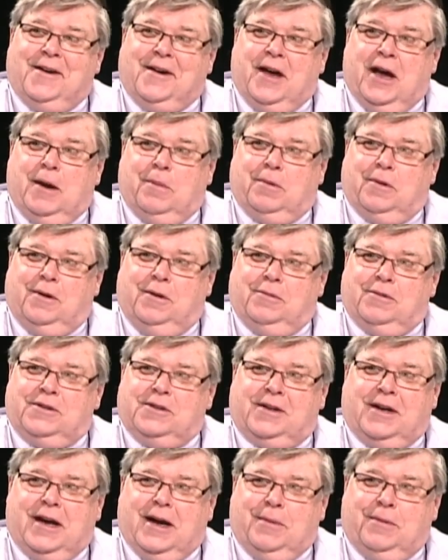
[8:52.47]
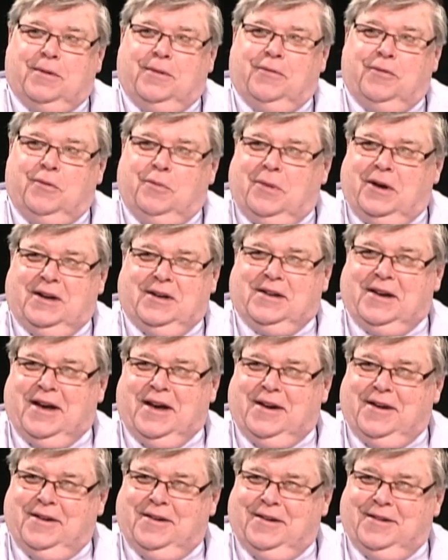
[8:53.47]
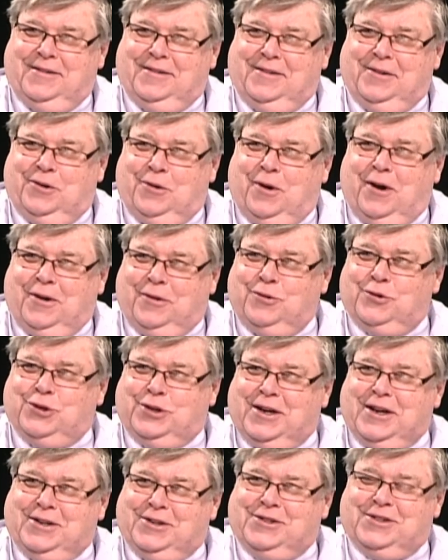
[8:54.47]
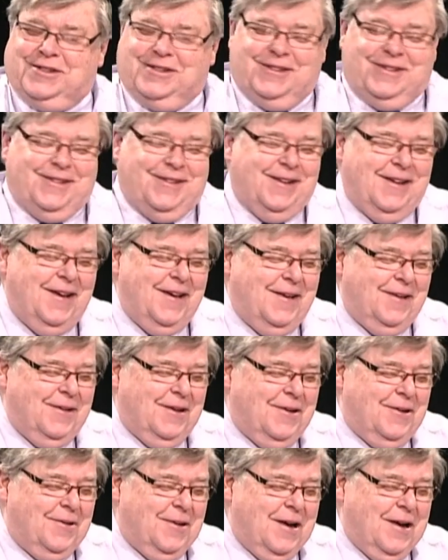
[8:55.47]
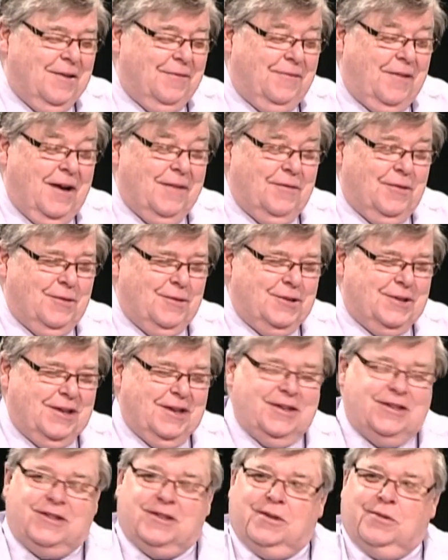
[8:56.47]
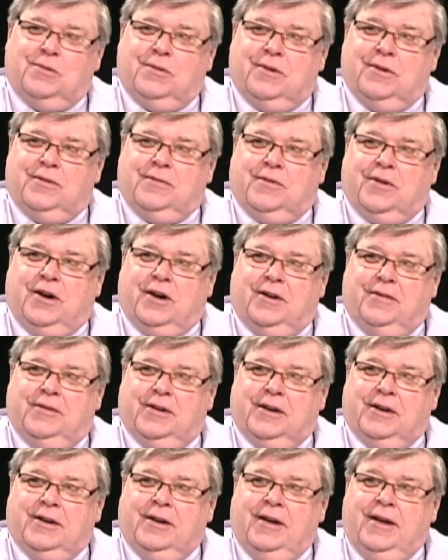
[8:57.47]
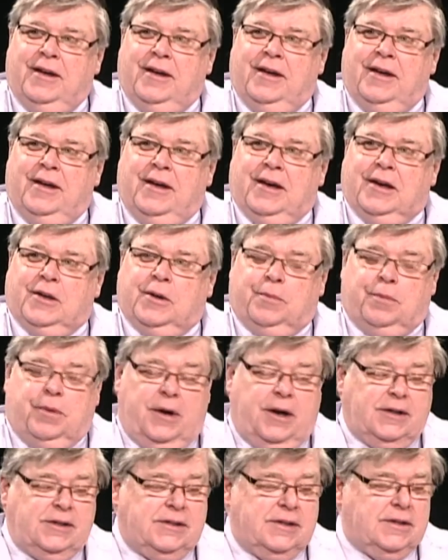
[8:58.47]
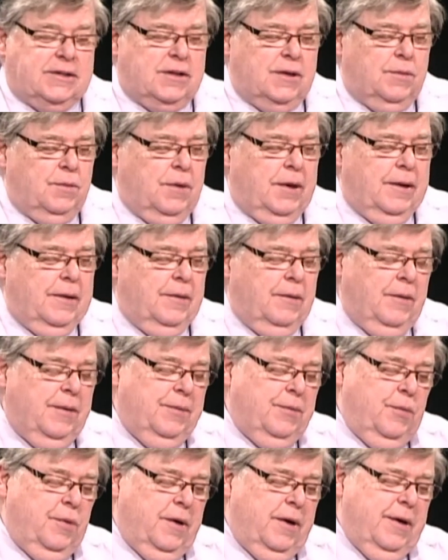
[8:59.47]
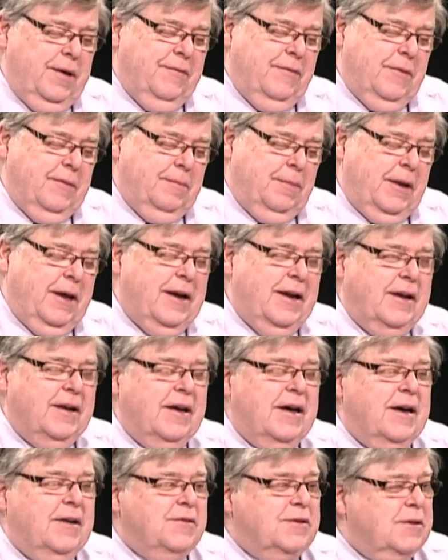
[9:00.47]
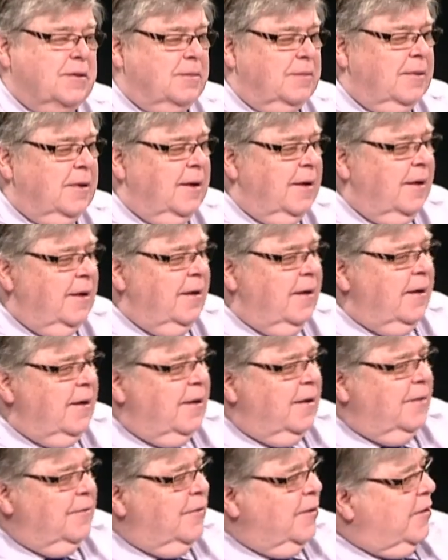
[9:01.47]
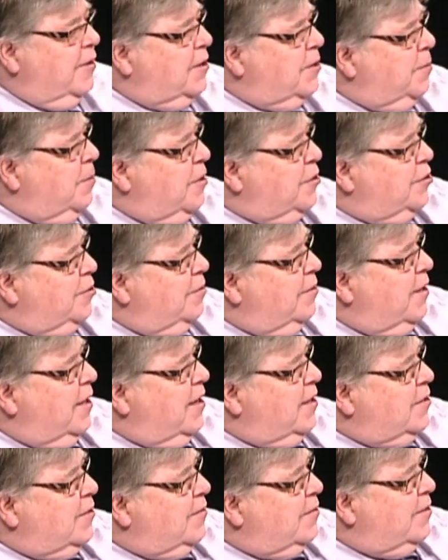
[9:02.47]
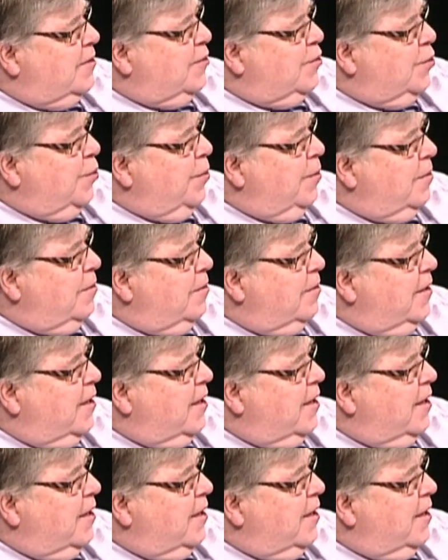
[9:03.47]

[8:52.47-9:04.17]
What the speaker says: capital. It was the capital for Montana and other states that are now 5 other states that were involved in the process. And we're even planning to have some very special guests, historical